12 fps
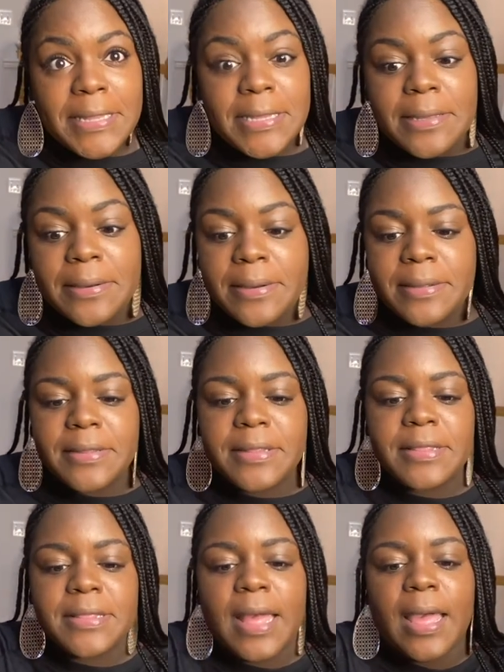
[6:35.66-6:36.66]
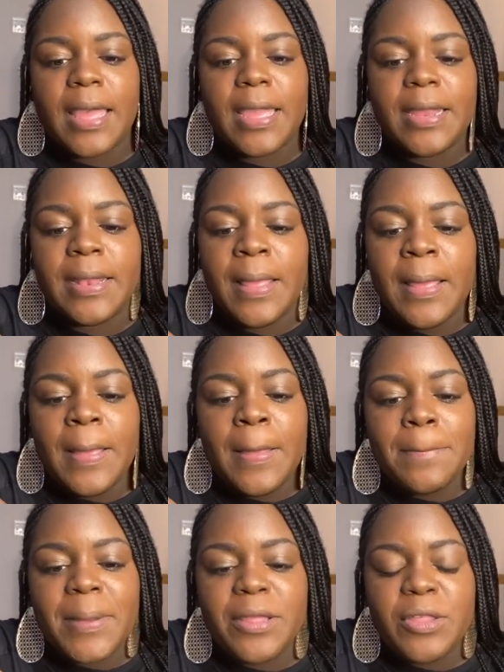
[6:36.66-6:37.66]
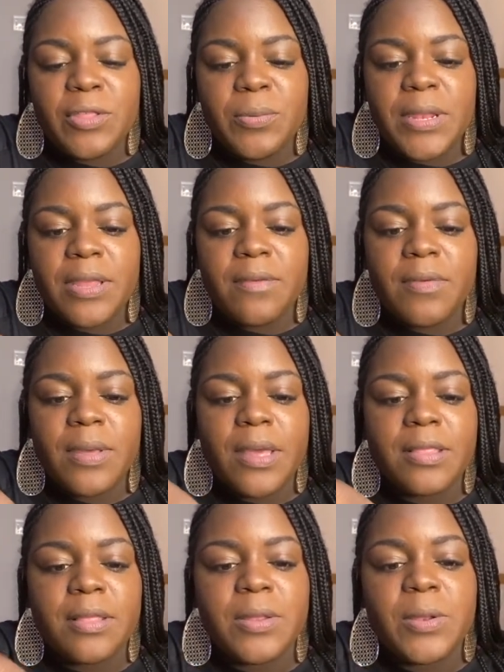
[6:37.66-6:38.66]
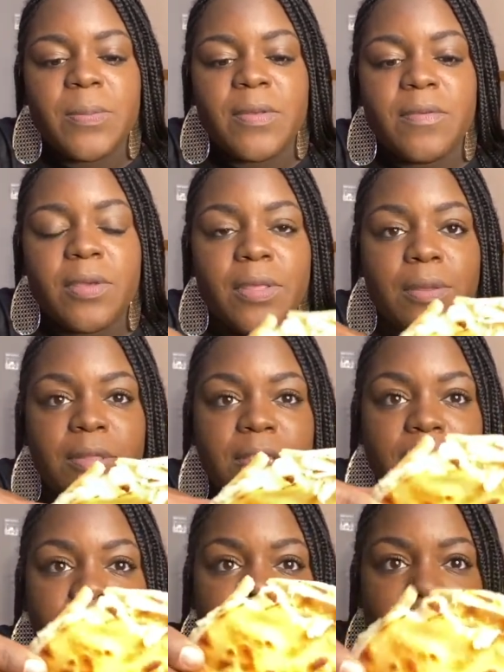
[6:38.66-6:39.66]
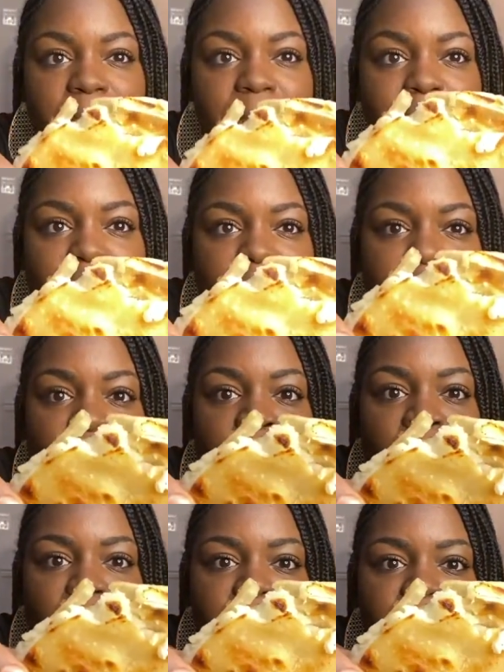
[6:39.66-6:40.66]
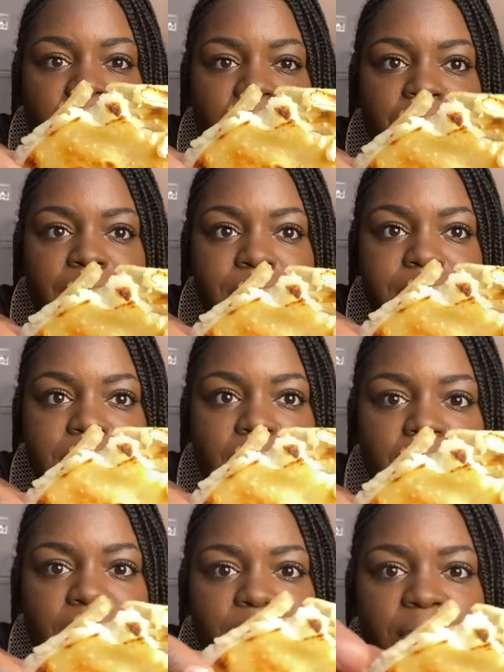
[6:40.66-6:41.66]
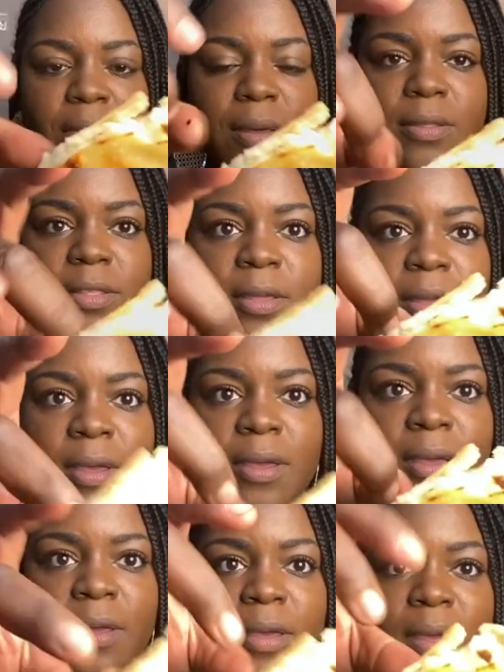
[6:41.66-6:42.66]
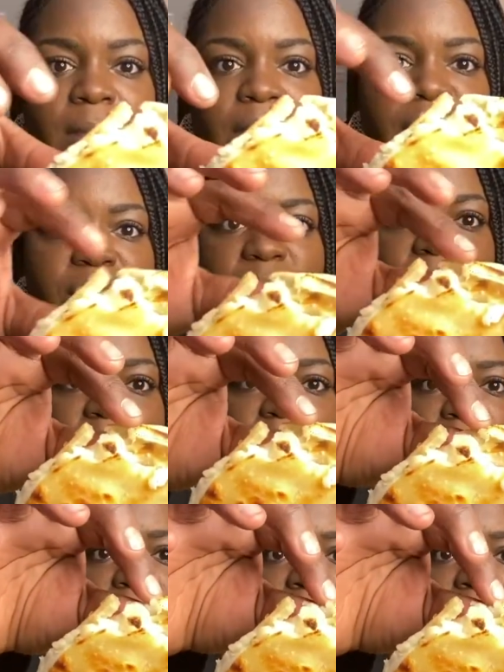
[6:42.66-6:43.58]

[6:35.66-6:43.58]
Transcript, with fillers: here on the side, but I just wanna give you guys a little bit of a close up. So we made our very own taco shells. As you can tell,